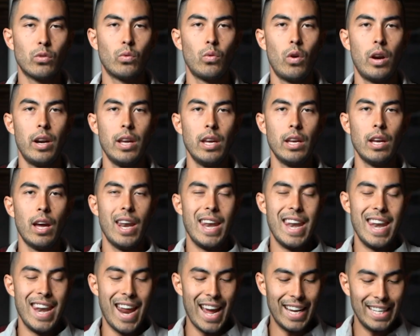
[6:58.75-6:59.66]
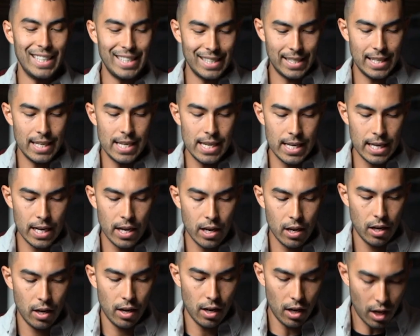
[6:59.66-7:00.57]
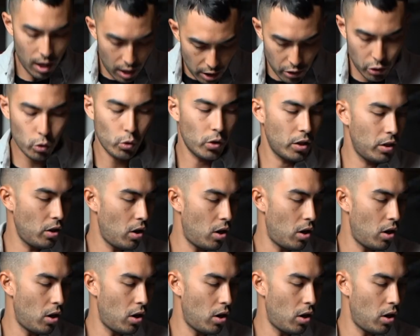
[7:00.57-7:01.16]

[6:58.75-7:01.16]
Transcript: is running nineteen hundred